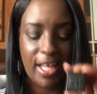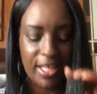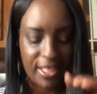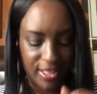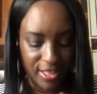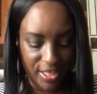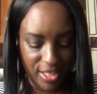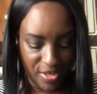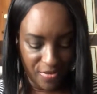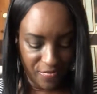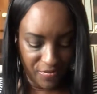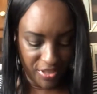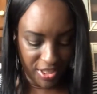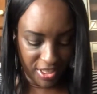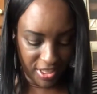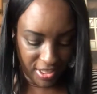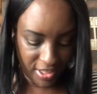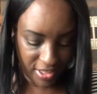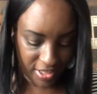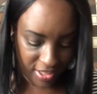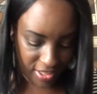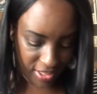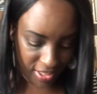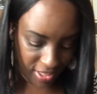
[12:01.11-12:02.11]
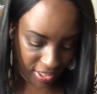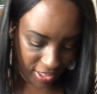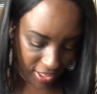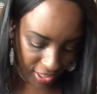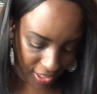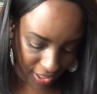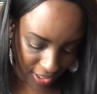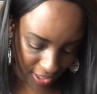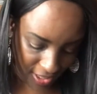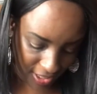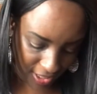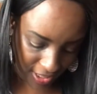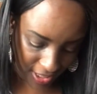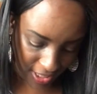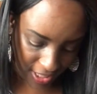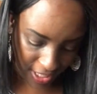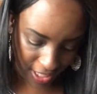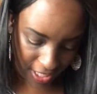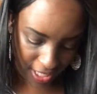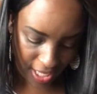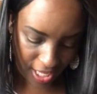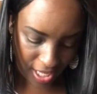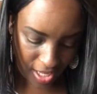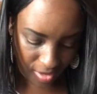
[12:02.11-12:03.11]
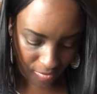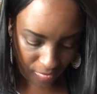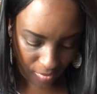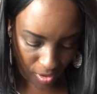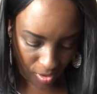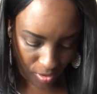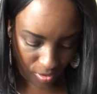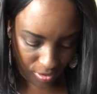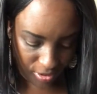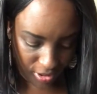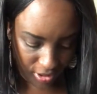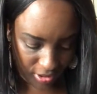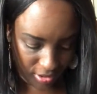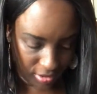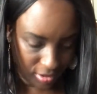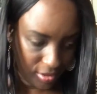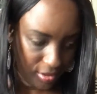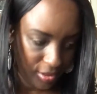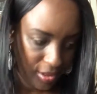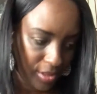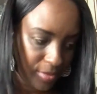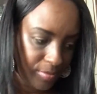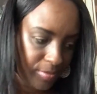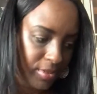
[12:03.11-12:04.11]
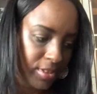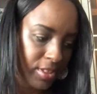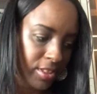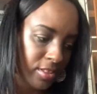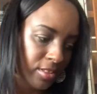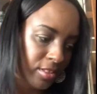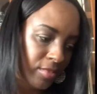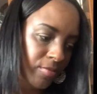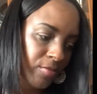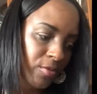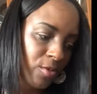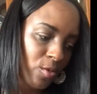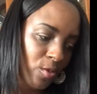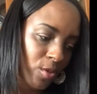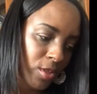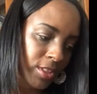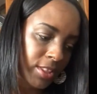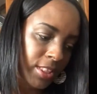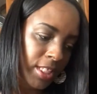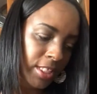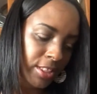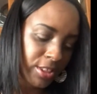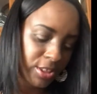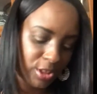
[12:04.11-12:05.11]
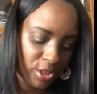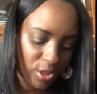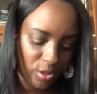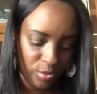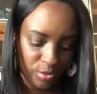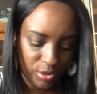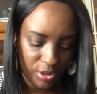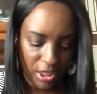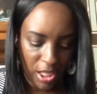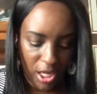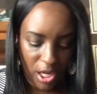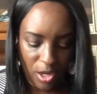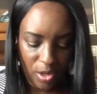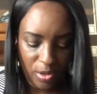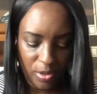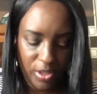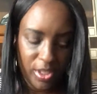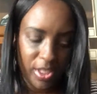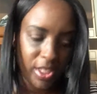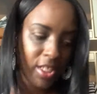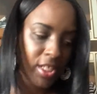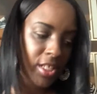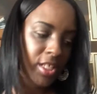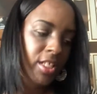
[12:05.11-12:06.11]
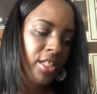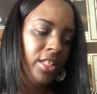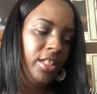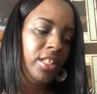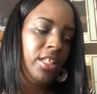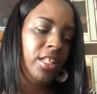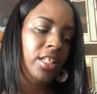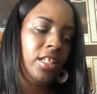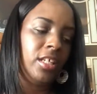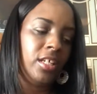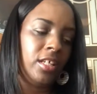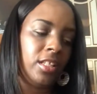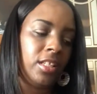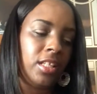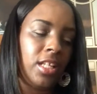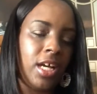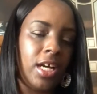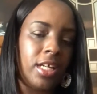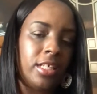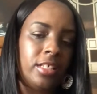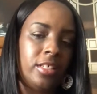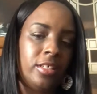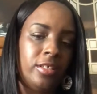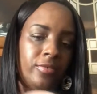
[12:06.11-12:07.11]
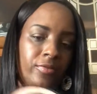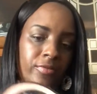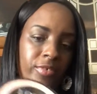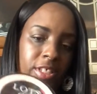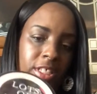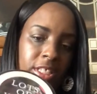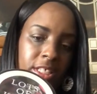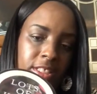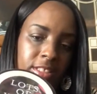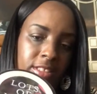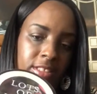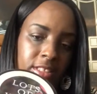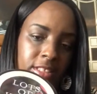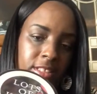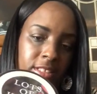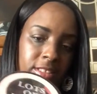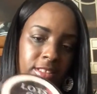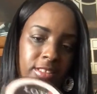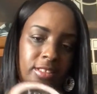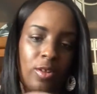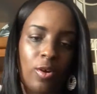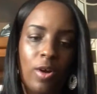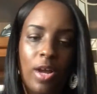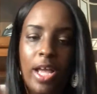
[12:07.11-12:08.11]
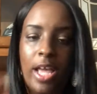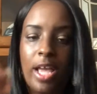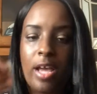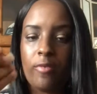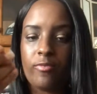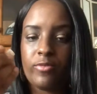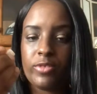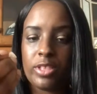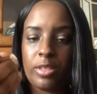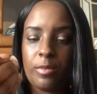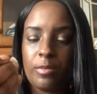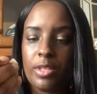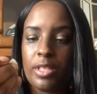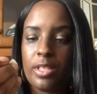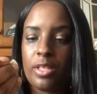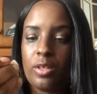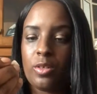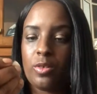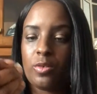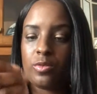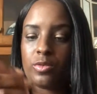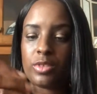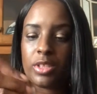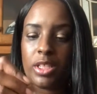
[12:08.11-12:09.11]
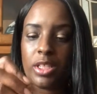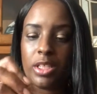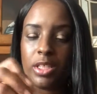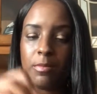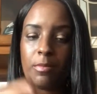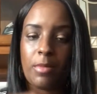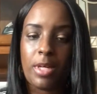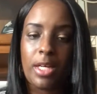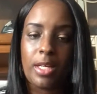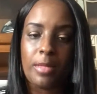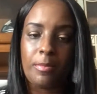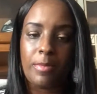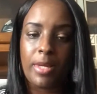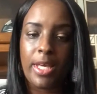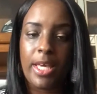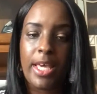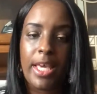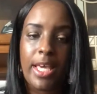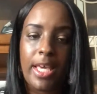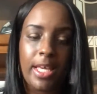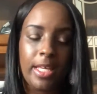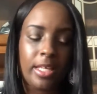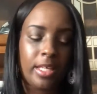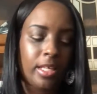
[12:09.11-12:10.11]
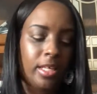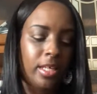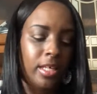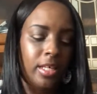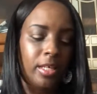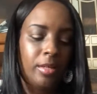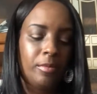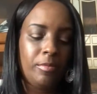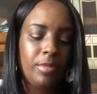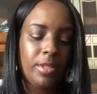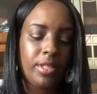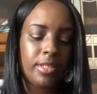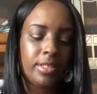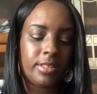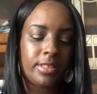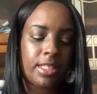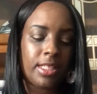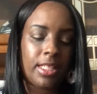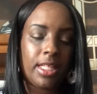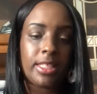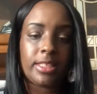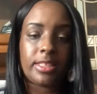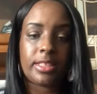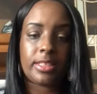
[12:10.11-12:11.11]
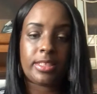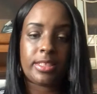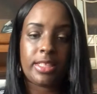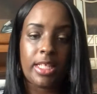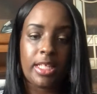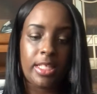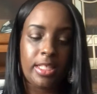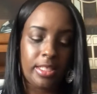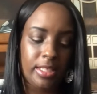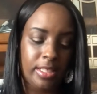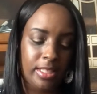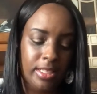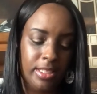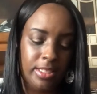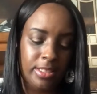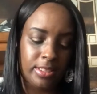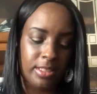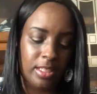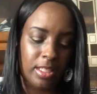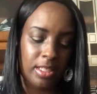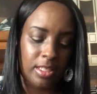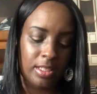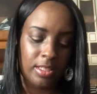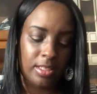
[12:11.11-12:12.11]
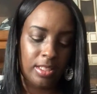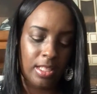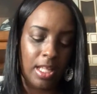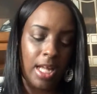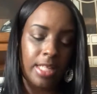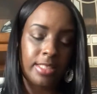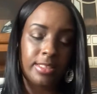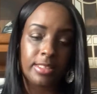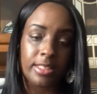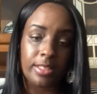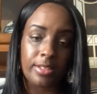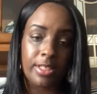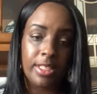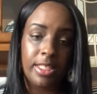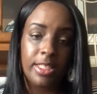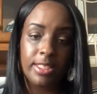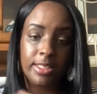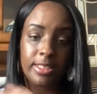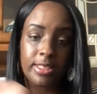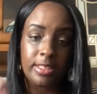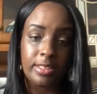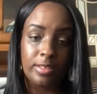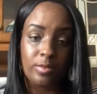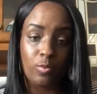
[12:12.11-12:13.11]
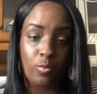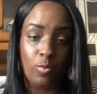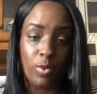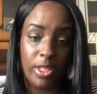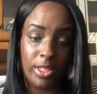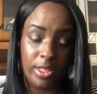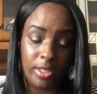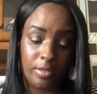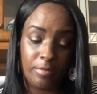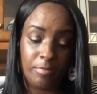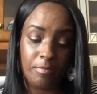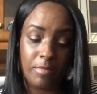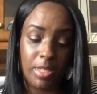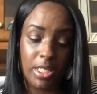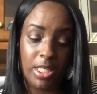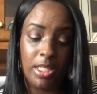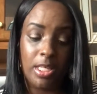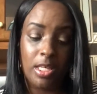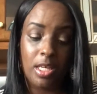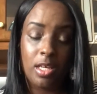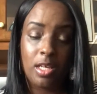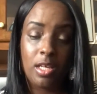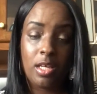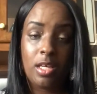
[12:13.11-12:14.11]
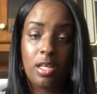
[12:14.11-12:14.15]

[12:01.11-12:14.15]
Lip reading: I love it. And then I have all these little lipsticks, of course. I showed y'all the A Lot of Kisses, so I have some of those in my bag because I like to take these lots of kisses with me.